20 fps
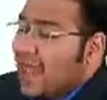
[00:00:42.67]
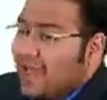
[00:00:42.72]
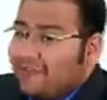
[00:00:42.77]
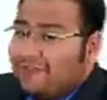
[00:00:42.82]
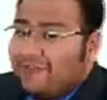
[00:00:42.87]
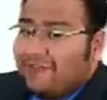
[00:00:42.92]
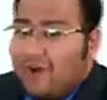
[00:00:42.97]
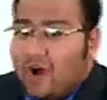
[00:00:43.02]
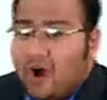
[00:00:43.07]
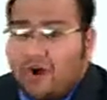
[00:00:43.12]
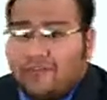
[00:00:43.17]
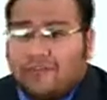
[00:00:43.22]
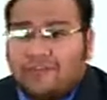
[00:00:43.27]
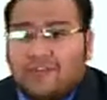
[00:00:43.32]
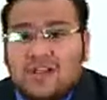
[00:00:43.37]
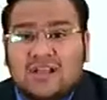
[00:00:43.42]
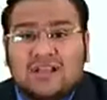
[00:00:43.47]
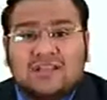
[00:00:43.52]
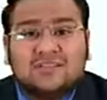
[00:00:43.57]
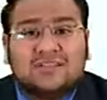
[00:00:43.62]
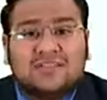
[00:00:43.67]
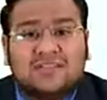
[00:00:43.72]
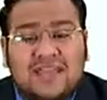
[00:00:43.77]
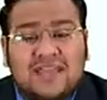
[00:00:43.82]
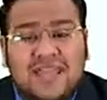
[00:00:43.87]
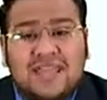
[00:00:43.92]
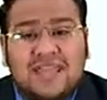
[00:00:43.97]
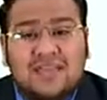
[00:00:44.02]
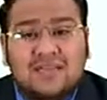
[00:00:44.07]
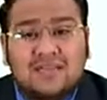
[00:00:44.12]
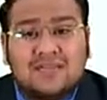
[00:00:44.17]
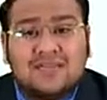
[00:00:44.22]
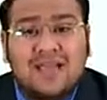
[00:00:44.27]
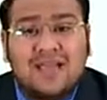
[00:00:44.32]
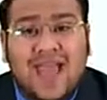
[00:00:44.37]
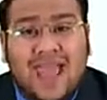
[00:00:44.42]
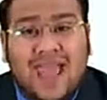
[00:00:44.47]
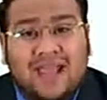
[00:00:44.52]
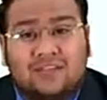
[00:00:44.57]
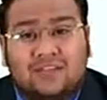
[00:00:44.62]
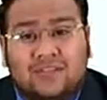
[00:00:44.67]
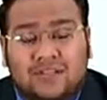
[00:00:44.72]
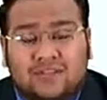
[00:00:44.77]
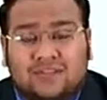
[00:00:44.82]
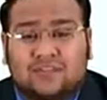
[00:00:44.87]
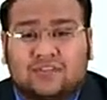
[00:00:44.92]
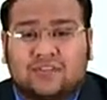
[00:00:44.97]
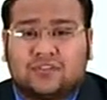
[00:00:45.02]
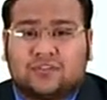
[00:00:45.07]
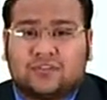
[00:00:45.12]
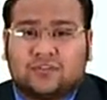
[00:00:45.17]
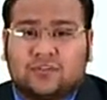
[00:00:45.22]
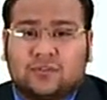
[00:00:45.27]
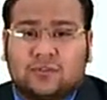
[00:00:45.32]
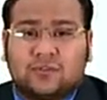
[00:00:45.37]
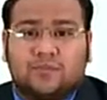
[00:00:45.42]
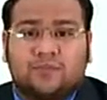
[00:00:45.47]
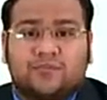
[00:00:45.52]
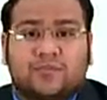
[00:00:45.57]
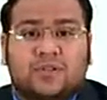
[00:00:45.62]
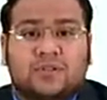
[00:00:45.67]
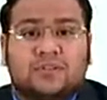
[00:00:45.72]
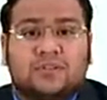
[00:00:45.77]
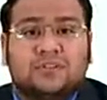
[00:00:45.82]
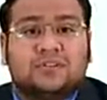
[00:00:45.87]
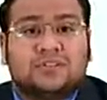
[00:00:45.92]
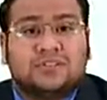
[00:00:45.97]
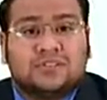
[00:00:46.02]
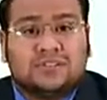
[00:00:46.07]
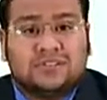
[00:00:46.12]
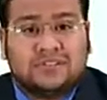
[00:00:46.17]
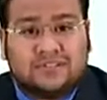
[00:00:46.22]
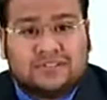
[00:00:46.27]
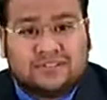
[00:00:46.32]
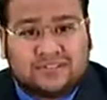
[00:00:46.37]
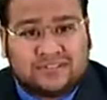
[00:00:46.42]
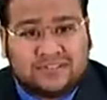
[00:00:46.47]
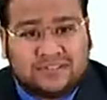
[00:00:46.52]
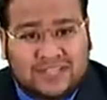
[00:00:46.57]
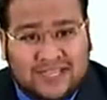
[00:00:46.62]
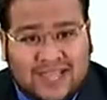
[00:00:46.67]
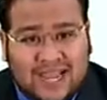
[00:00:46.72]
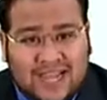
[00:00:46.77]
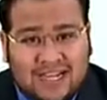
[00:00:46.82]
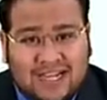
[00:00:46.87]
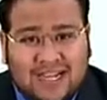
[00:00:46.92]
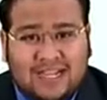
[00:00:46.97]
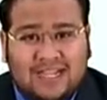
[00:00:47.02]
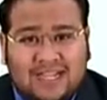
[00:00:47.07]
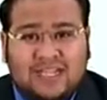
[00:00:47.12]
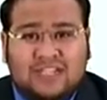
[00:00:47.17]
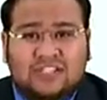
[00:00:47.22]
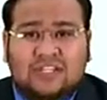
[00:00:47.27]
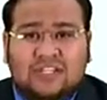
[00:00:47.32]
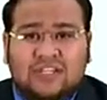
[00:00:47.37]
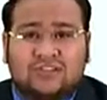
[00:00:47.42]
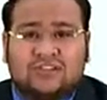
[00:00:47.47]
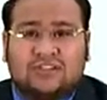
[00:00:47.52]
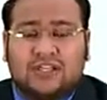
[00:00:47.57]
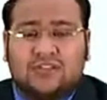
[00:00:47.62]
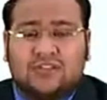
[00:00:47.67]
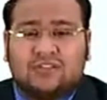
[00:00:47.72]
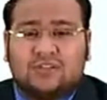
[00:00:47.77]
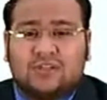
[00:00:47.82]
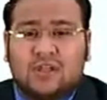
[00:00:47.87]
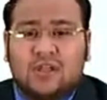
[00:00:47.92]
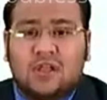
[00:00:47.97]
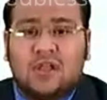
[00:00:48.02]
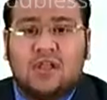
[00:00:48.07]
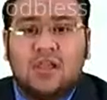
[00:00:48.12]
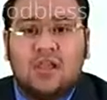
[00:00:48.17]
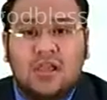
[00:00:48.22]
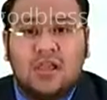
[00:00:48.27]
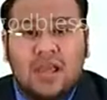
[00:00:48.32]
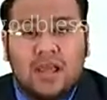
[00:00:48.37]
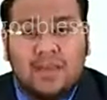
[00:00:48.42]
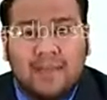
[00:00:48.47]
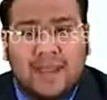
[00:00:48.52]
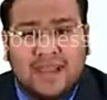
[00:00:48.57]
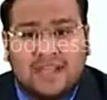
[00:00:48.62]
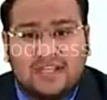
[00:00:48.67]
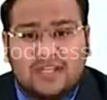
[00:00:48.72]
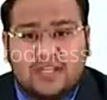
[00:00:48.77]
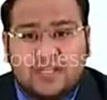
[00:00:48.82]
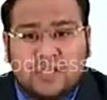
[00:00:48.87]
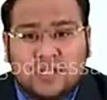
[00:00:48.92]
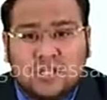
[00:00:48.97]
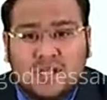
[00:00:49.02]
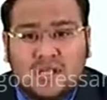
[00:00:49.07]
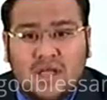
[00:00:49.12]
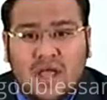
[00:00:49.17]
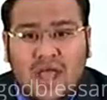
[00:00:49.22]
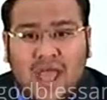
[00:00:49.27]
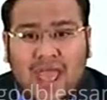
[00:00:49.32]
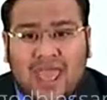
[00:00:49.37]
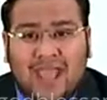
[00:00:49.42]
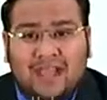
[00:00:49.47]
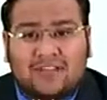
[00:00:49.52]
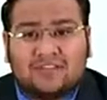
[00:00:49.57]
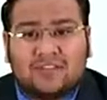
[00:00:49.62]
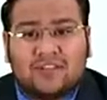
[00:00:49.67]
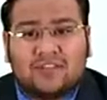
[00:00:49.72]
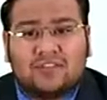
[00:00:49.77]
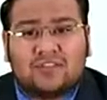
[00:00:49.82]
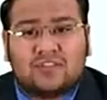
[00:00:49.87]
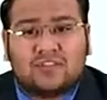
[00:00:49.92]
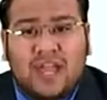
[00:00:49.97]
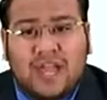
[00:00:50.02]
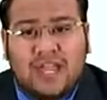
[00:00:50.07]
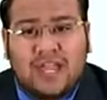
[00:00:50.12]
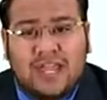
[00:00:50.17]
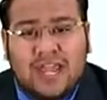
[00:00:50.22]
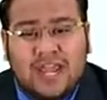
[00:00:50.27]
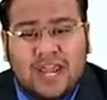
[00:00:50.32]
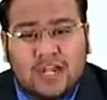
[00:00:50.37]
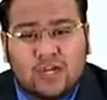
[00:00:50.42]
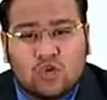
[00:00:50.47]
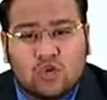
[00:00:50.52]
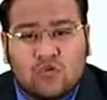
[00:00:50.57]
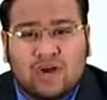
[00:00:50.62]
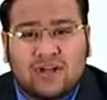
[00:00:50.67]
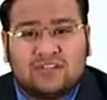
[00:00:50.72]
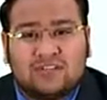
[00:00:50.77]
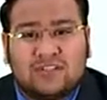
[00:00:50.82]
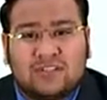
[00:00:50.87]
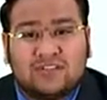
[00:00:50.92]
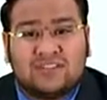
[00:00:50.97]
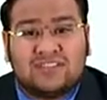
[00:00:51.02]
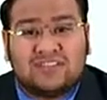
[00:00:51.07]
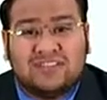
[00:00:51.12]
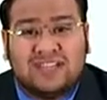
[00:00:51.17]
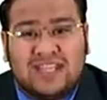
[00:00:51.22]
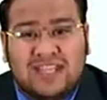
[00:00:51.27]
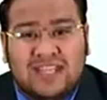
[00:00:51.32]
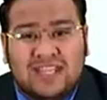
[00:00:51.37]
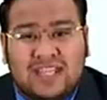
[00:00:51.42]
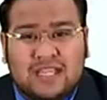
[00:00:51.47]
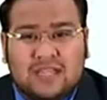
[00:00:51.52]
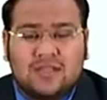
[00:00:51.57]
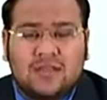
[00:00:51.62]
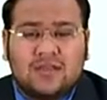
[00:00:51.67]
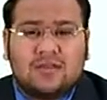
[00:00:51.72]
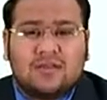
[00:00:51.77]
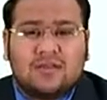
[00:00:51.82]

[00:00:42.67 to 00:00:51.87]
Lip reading: f of c exists. Second condition says limit x is tending towards c,